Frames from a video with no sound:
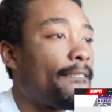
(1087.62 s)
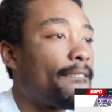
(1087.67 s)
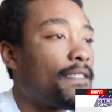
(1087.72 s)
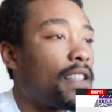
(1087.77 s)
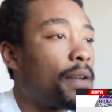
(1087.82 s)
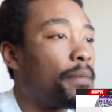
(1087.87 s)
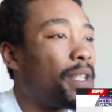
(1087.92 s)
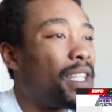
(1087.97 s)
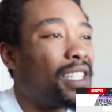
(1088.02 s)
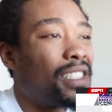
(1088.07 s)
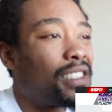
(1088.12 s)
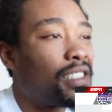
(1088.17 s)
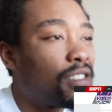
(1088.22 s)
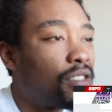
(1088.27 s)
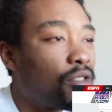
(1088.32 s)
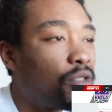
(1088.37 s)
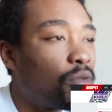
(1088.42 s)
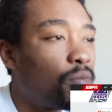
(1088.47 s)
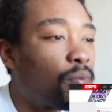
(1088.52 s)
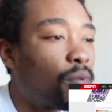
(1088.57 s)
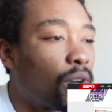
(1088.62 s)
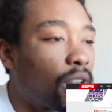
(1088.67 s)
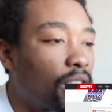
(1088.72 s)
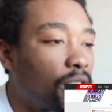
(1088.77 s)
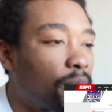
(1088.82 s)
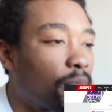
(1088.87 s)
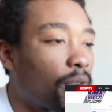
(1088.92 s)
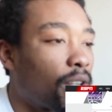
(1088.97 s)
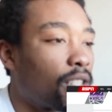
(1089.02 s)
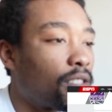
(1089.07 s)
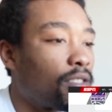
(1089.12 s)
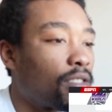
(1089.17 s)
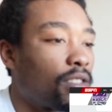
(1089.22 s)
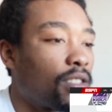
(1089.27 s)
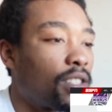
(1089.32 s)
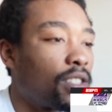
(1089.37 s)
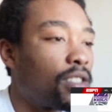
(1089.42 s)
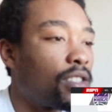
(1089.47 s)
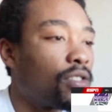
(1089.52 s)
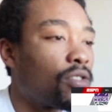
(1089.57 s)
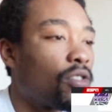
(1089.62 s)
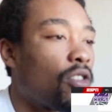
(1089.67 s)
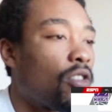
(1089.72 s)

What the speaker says: I mean, it's a 2-point spread, so this is